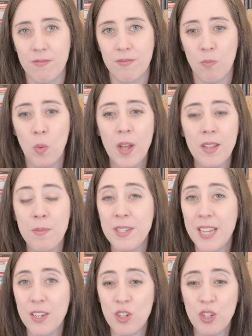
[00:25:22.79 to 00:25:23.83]
what
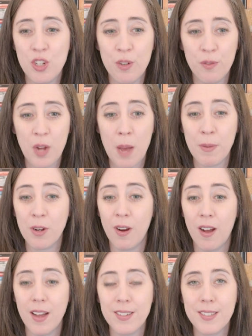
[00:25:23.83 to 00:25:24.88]
limitations you've come
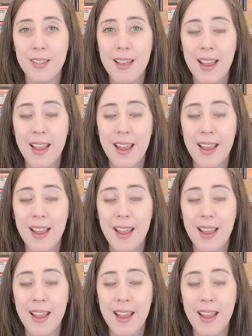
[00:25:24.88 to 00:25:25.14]
across,